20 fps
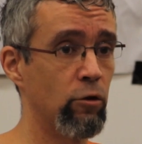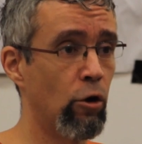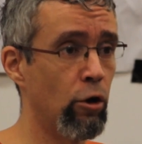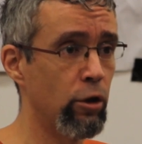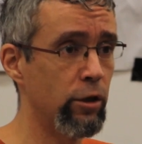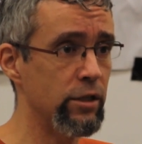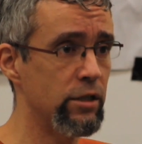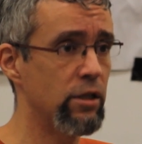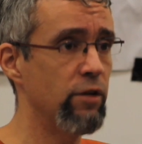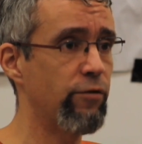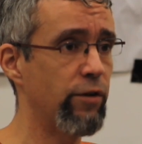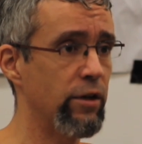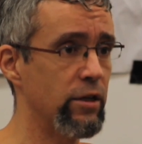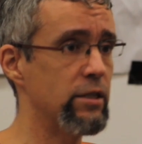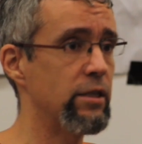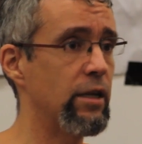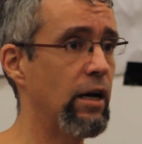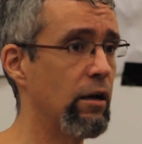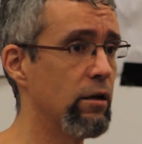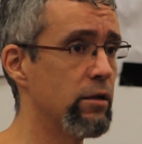All these different
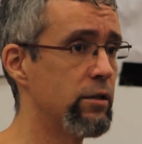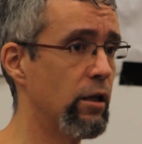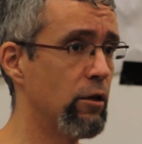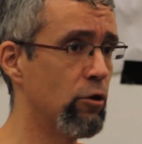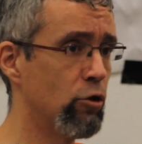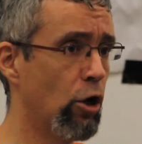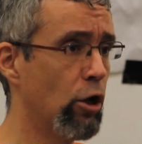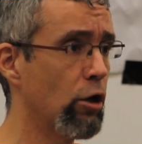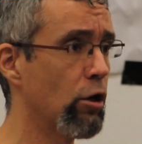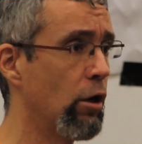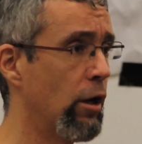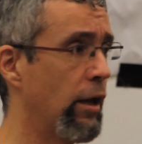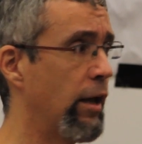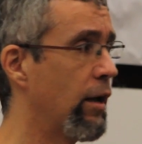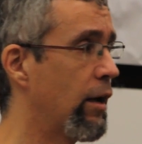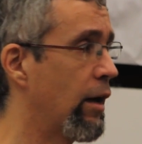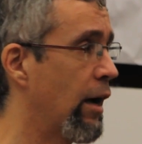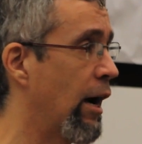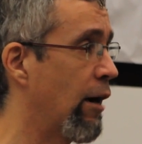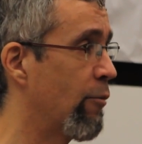struggles did not
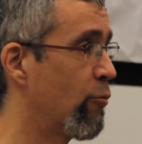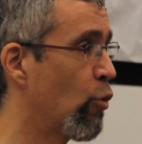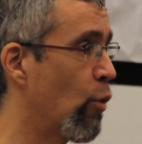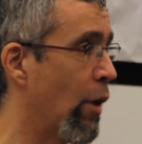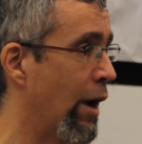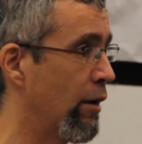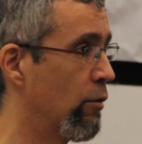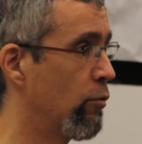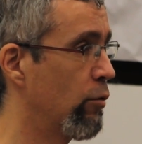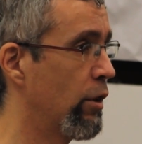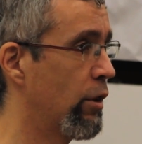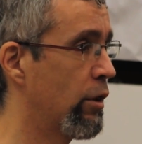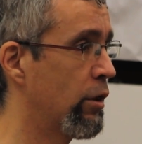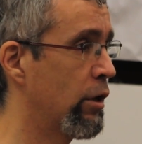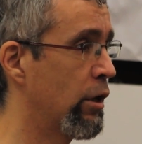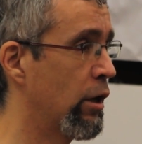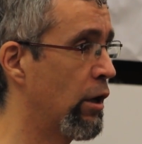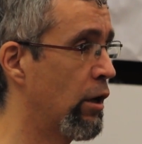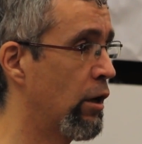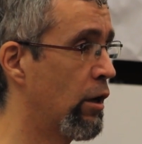link up one with
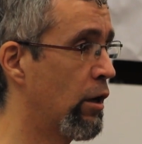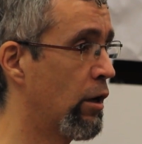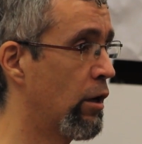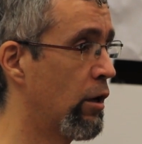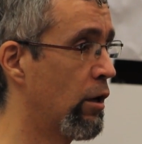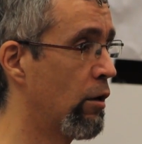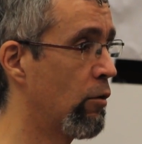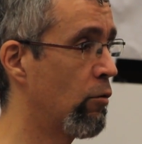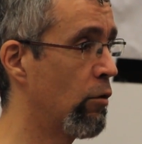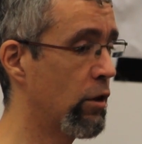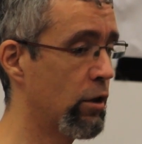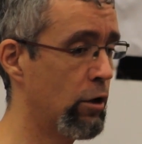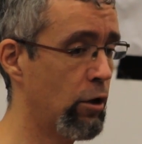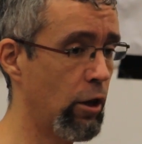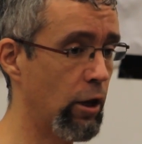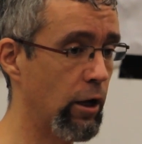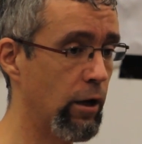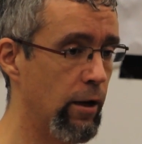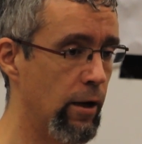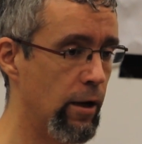
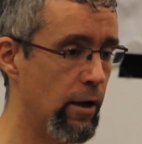another.